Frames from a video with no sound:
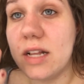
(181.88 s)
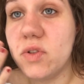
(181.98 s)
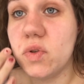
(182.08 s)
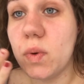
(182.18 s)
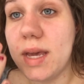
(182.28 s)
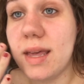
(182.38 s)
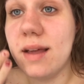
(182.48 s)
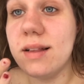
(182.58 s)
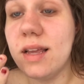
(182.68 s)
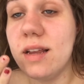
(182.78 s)
that
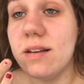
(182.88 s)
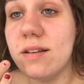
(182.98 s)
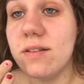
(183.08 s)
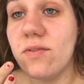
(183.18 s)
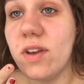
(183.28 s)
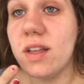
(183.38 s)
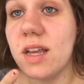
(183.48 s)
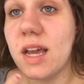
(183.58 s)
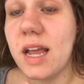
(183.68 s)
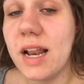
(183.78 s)
squeaky clean
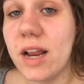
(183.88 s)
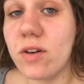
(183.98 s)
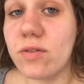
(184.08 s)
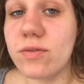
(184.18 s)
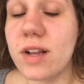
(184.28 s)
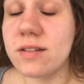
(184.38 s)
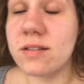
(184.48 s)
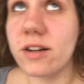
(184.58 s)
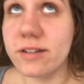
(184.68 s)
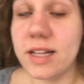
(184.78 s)
feeling, and I don't
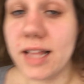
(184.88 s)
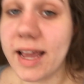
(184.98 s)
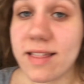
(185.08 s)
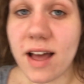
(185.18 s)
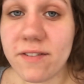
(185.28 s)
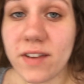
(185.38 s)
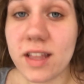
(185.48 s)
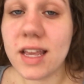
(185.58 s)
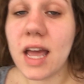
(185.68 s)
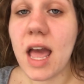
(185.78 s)
necessarily like that
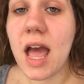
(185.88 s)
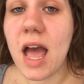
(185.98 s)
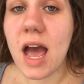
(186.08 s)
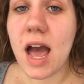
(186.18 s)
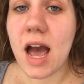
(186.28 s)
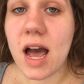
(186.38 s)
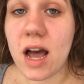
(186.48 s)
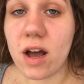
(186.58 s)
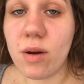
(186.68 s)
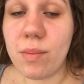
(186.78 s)
feeling.
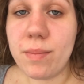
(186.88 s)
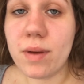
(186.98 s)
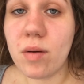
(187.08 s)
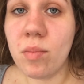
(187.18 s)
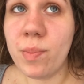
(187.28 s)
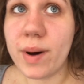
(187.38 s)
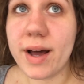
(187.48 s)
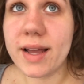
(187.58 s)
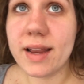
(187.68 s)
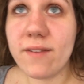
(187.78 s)
Um,
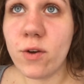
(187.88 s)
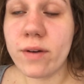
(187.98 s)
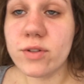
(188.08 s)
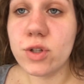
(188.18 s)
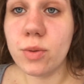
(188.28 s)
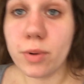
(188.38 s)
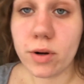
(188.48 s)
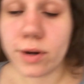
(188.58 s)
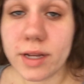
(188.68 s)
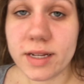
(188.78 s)
but if you have super
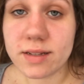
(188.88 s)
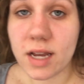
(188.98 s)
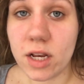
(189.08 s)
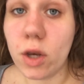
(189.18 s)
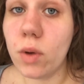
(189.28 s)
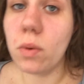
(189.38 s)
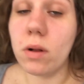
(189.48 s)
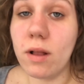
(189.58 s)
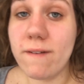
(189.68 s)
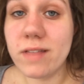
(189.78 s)
oily skin, you will
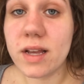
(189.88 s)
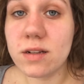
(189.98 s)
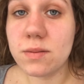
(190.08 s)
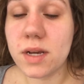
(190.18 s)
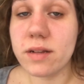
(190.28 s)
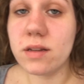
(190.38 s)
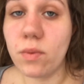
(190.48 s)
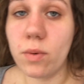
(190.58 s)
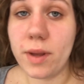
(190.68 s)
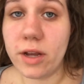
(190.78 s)
love this because
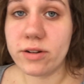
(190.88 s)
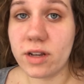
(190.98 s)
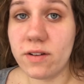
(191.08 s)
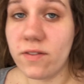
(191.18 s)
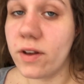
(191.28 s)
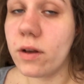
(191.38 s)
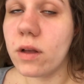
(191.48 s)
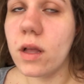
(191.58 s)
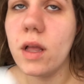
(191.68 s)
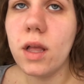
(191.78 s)
it will make your skin feel